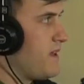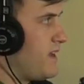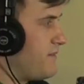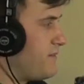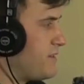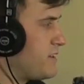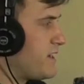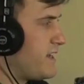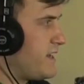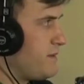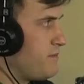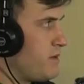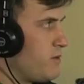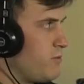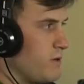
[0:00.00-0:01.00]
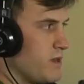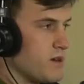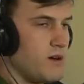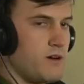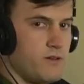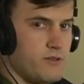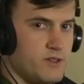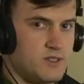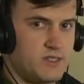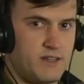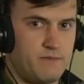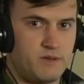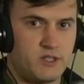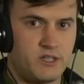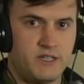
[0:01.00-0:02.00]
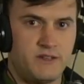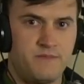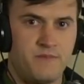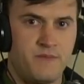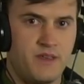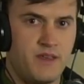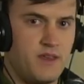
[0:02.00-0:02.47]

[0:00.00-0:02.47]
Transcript: Every time we call the state machine,